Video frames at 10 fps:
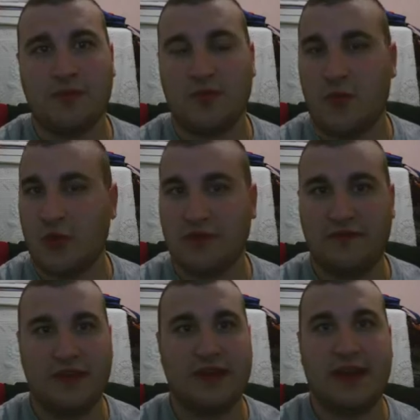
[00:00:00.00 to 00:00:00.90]
Good
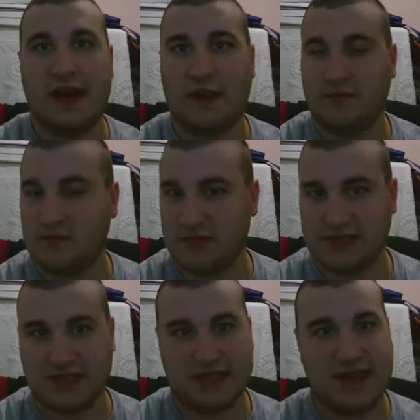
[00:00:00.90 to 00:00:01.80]
Morning Vietnam
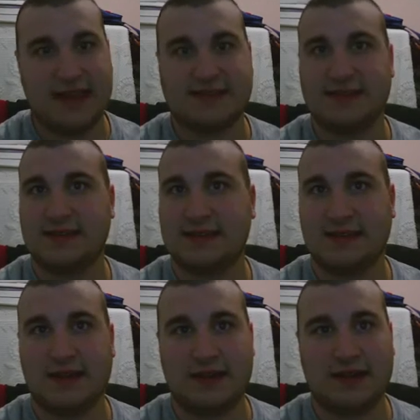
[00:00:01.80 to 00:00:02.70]
is a classic.
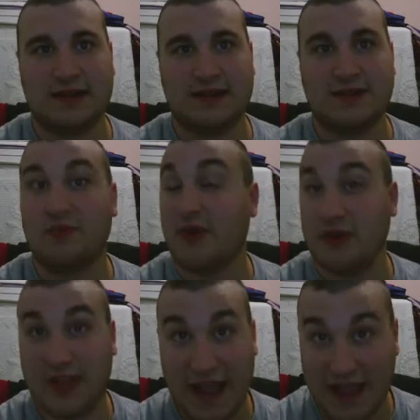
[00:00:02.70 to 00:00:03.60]
Uh, the
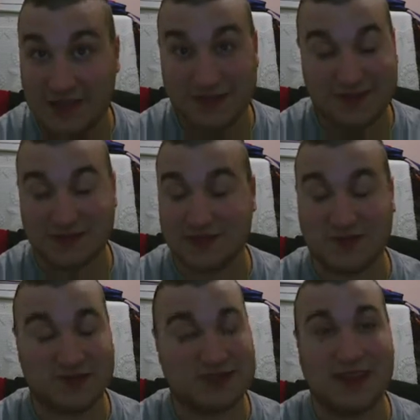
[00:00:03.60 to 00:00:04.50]
Birdcage was
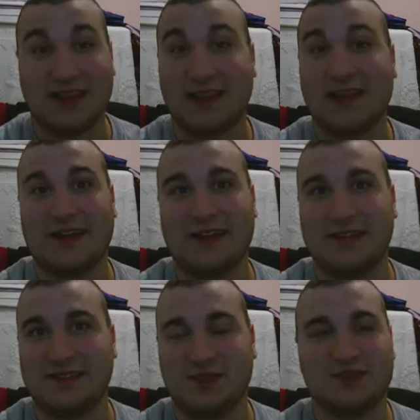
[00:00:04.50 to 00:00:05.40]
was
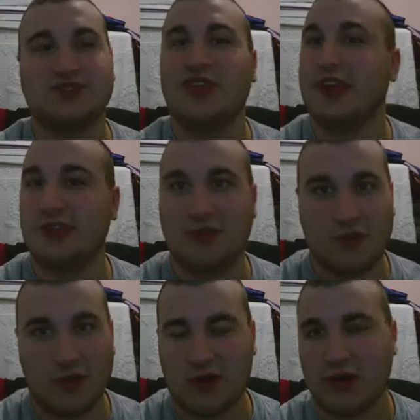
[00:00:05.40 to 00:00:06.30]
hilarious. He was great in
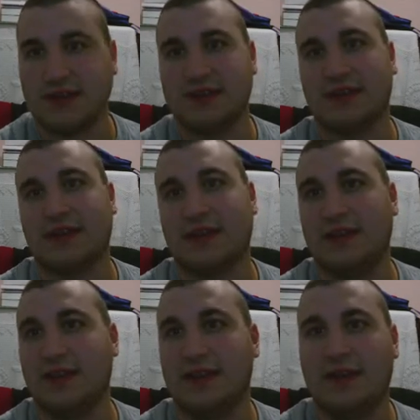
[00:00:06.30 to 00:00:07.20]
Goodwill Hunting.
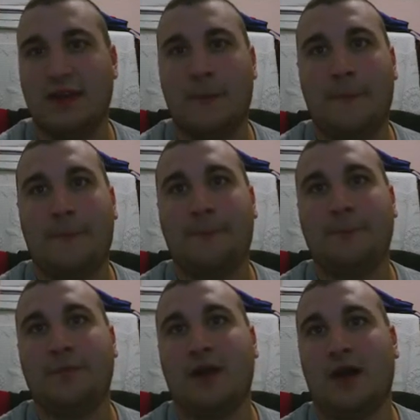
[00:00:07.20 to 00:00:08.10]

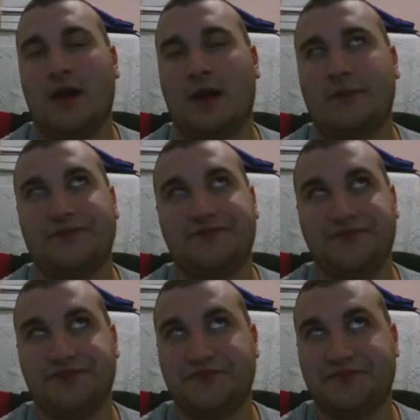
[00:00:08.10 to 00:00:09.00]
Um,
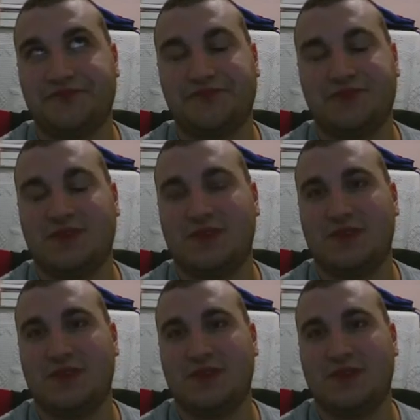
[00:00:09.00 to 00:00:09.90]

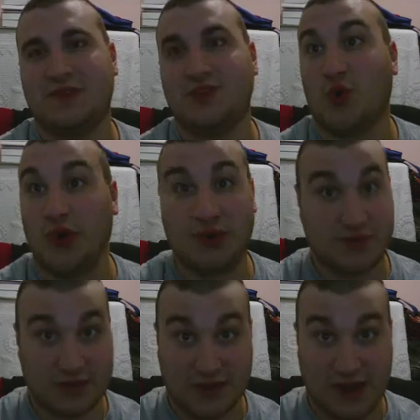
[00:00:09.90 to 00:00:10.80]

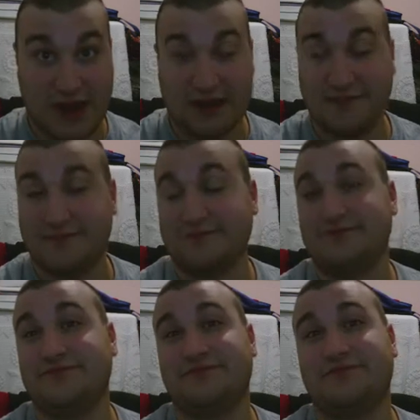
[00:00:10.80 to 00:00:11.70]
Toys was great.
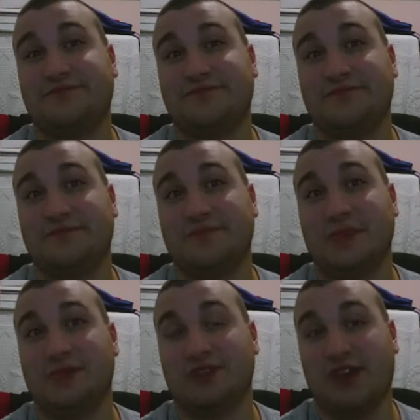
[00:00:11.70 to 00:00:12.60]

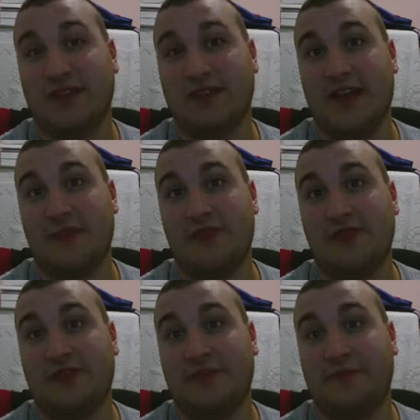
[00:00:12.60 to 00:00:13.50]
He was great in that
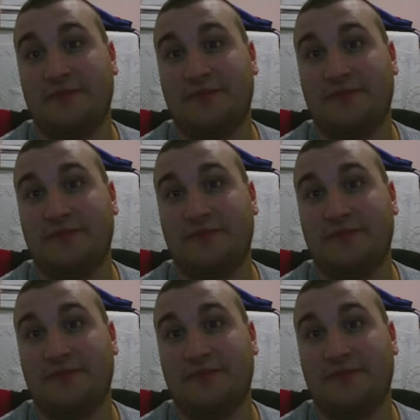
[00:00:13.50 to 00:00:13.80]
movie.